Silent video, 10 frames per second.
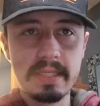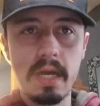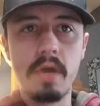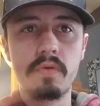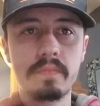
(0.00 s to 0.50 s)

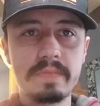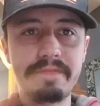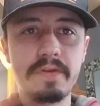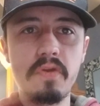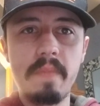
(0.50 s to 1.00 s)
go. If
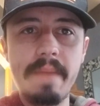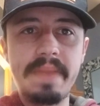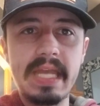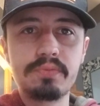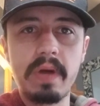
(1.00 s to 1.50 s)
you're new to my
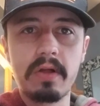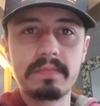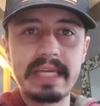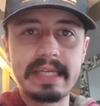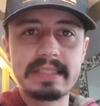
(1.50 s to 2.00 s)
page,
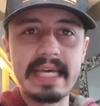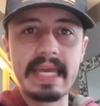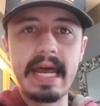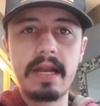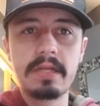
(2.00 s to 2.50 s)
welcome. Take a
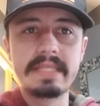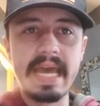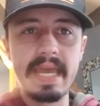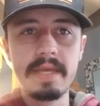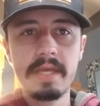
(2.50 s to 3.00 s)
second out of your
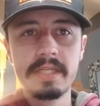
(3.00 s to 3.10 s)
day.